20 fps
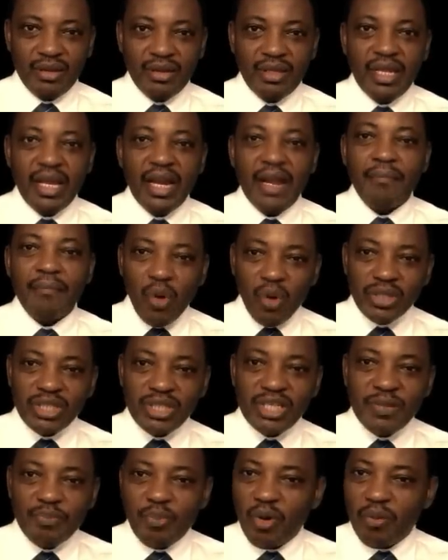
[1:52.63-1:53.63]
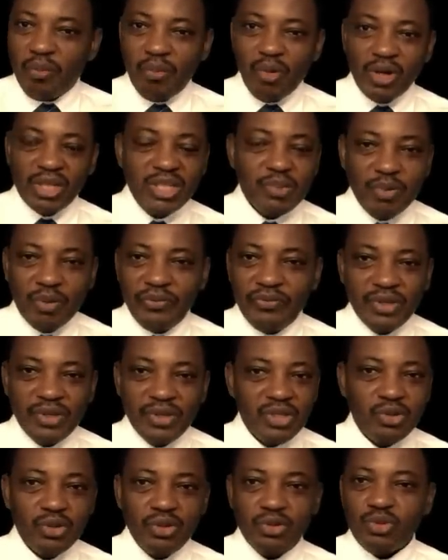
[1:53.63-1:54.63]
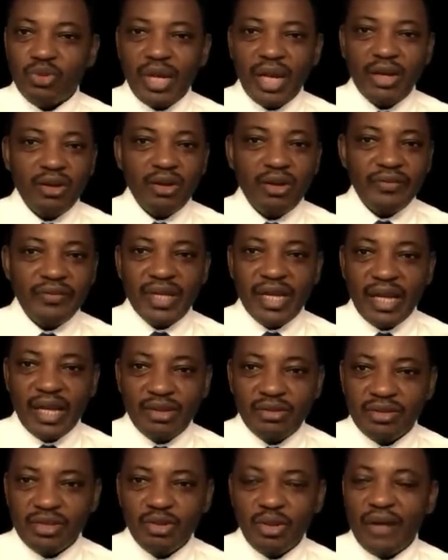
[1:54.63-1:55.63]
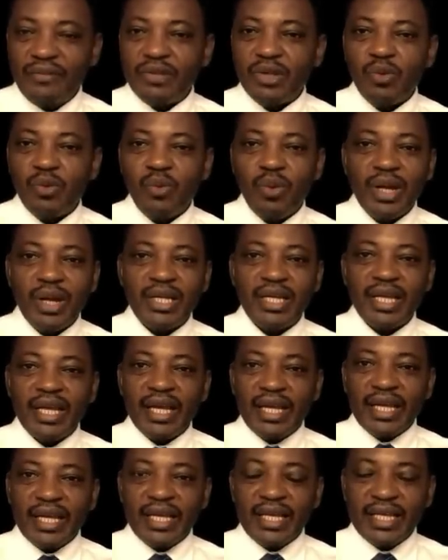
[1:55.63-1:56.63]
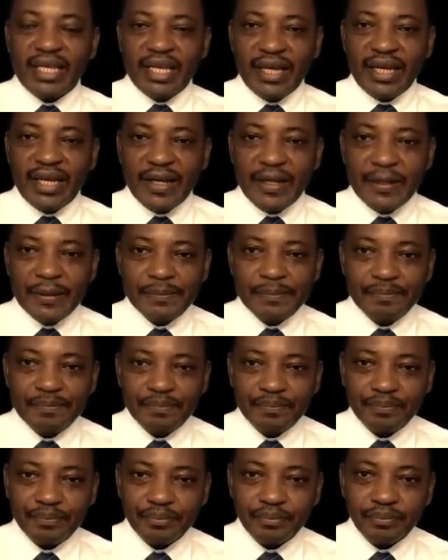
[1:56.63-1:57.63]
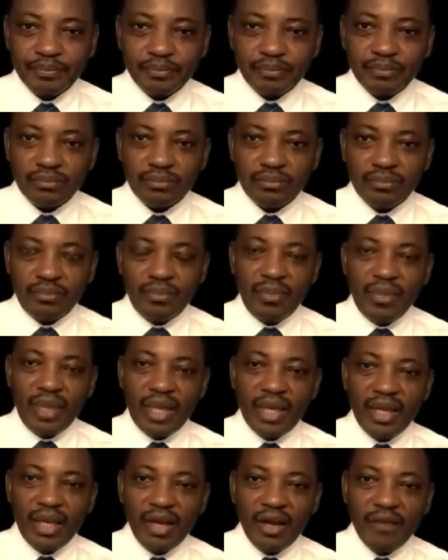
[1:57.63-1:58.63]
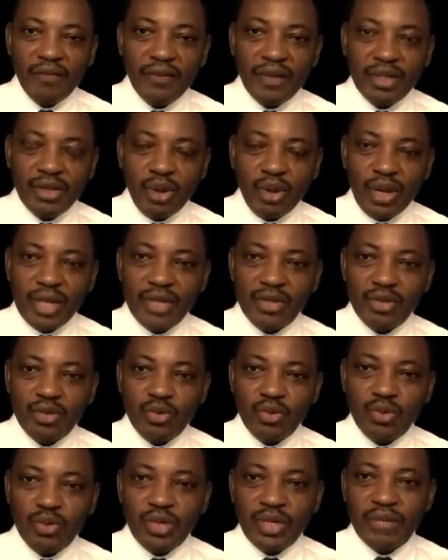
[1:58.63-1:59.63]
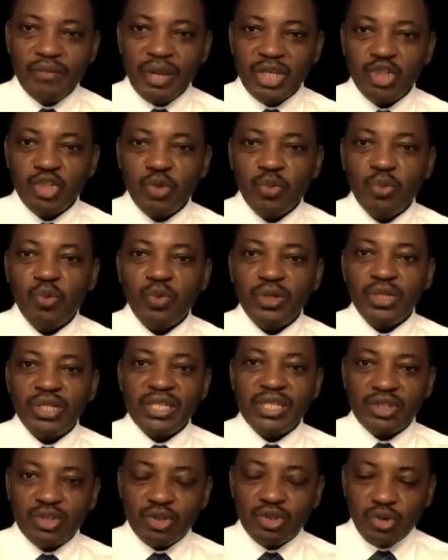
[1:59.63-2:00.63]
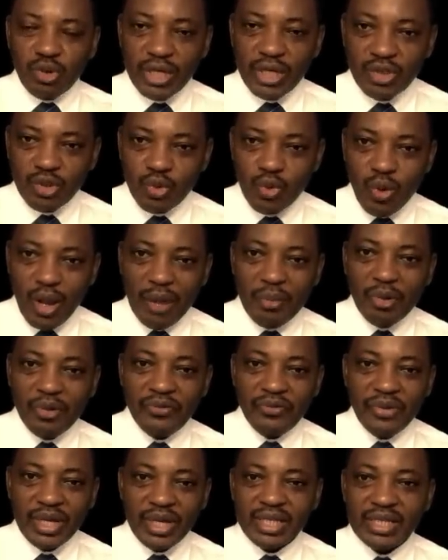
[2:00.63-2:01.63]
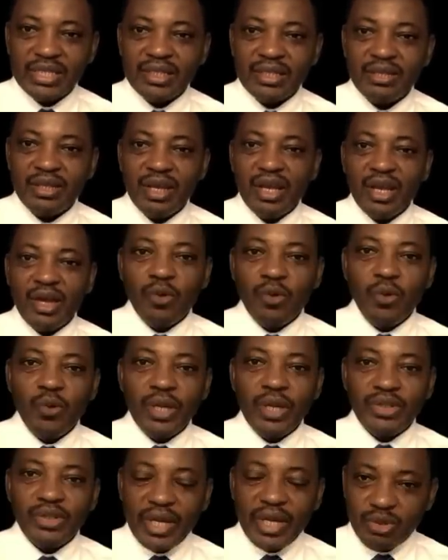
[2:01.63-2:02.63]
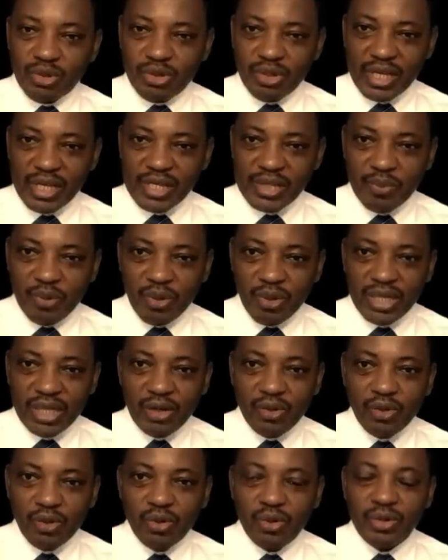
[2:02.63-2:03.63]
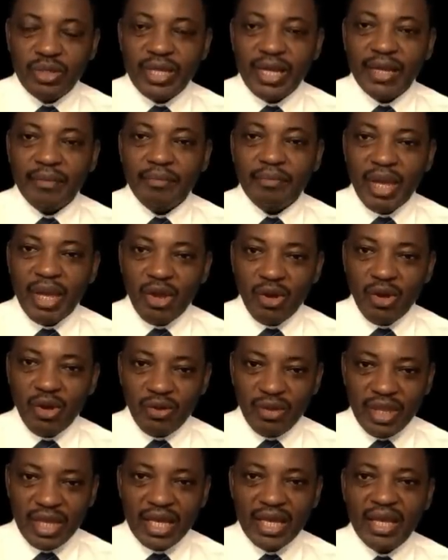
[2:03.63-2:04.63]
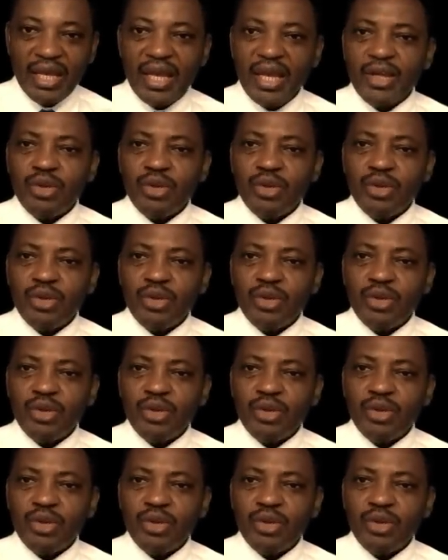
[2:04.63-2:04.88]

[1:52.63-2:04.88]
There are multiple videos. You cannot even count it. You have the one in of Talk and Do in Menchum, who destroyed two armored vehicles who were trying to transport the colonial mayor there.